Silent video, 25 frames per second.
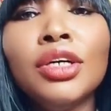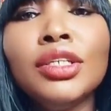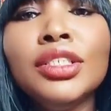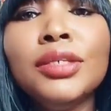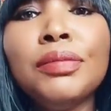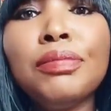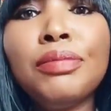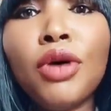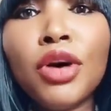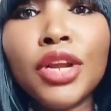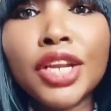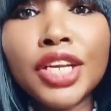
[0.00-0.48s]

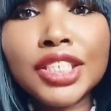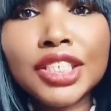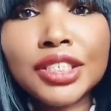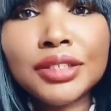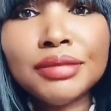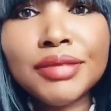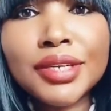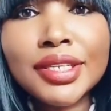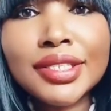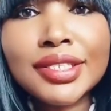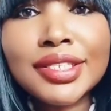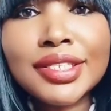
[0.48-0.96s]
The
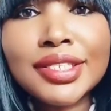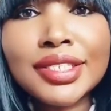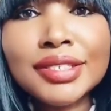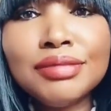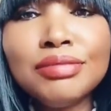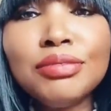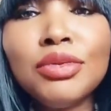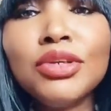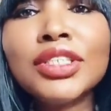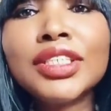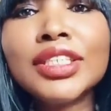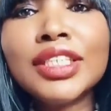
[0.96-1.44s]
punishment,
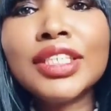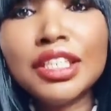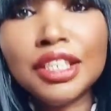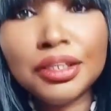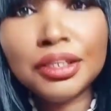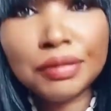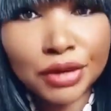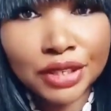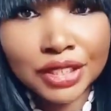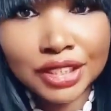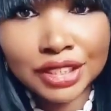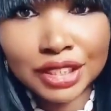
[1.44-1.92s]
mostly
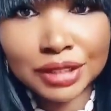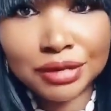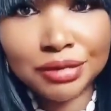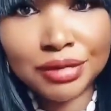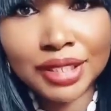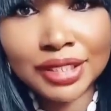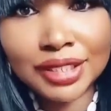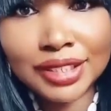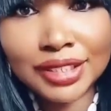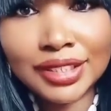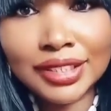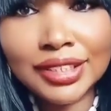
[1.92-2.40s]
the
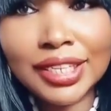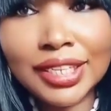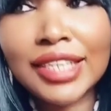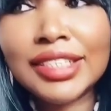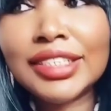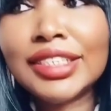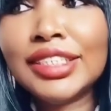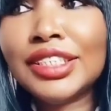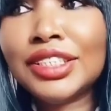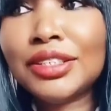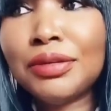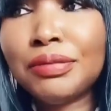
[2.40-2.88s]
punishment that is